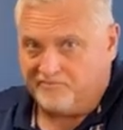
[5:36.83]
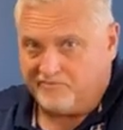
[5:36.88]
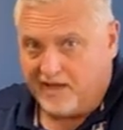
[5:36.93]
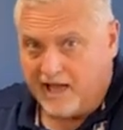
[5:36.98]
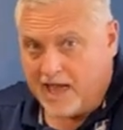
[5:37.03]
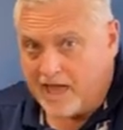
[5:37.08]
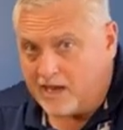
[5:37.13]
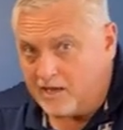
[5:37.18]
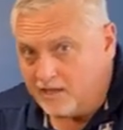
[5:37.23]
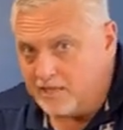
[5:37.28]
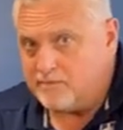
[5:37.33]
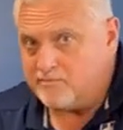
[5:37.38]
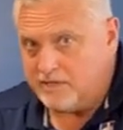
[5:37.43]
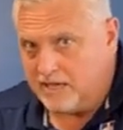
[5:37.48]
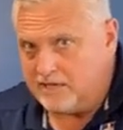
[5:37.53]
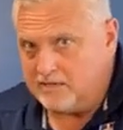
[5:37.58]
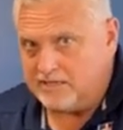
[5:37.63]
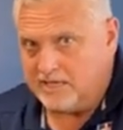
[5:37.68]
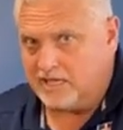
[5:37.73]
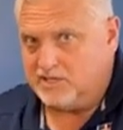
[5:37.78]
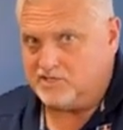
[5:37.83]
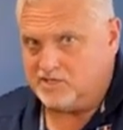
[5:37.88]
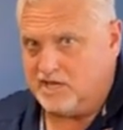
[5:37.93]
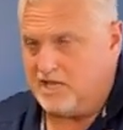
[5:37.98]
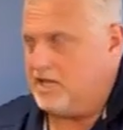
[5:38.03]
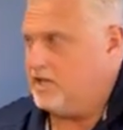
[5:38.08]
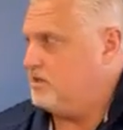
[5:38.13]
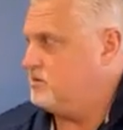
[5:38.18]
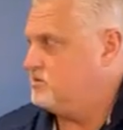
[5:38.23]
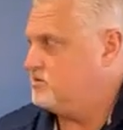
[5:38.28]
finally made that
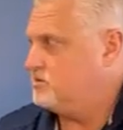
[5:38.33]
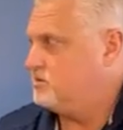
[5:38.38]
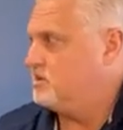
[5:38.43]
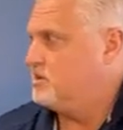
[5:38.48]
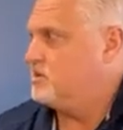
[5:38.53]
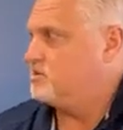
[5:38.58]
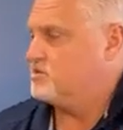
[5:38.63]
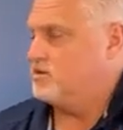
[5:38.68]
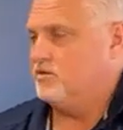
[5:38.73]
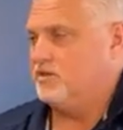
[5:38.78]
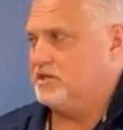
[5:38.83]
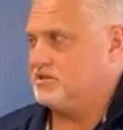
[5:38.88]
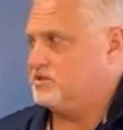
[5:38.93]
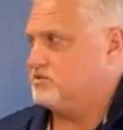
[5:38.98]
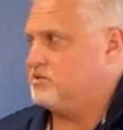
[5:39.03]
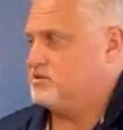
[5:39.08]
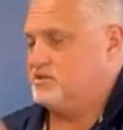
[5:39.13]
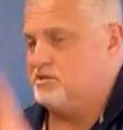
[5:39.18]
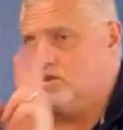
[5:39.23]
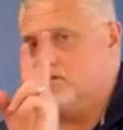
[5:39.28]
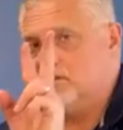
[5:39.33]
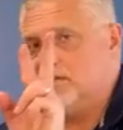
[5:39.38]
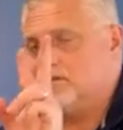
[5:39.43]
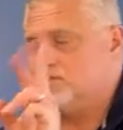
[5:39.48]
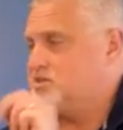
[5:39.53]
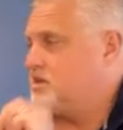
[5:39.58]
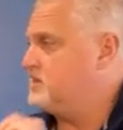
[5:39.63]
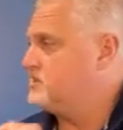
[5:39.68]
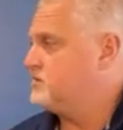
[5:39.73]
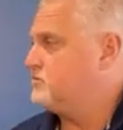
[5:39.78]
change. So that's
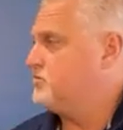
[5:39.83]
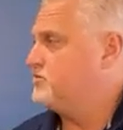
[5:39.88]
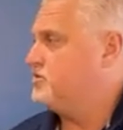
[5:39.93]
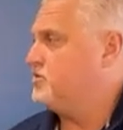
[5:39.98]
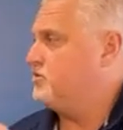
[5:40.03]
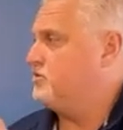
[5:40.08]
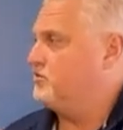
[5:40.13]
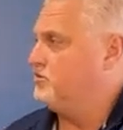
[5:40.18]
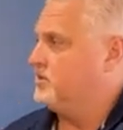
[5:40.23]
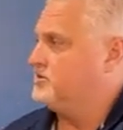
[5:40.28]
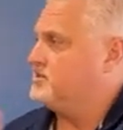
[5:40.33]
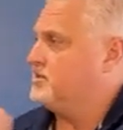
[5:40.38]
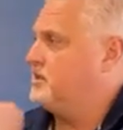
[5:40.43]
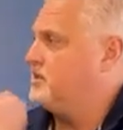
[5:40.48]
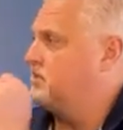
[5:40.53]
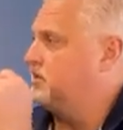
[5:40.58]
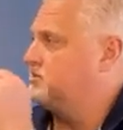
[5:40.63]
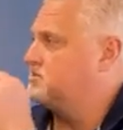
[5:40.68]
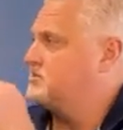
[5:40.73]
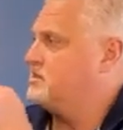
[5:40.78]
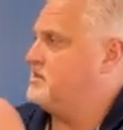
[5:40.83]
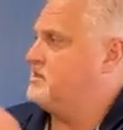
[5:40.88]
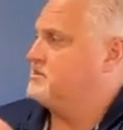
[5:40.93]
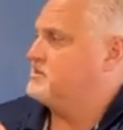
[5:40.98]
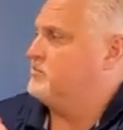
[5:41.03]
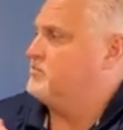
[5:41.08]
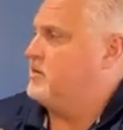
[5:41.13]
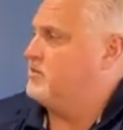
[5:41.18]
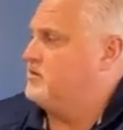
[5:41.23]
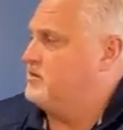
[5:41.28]
change number two. Let's see
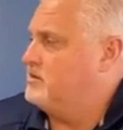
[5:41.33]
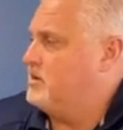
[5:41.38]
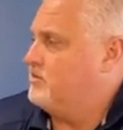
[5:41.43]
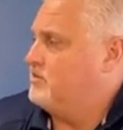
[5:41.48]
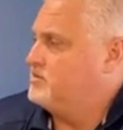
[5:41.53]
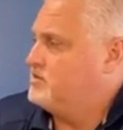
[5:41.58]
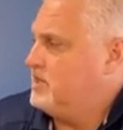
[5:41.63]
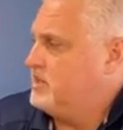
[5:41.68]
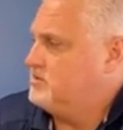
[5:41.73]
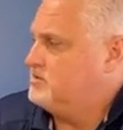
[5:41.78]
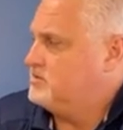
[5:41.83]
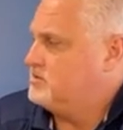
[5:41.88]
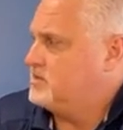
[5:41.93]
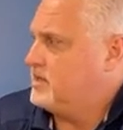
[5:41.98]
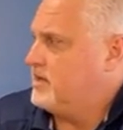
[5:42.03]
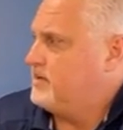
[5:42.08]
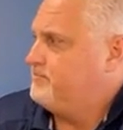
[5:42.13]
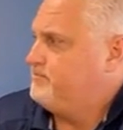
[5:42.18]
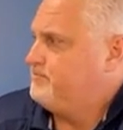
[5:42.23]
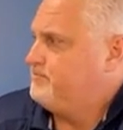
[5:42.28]
some other changes, Tom.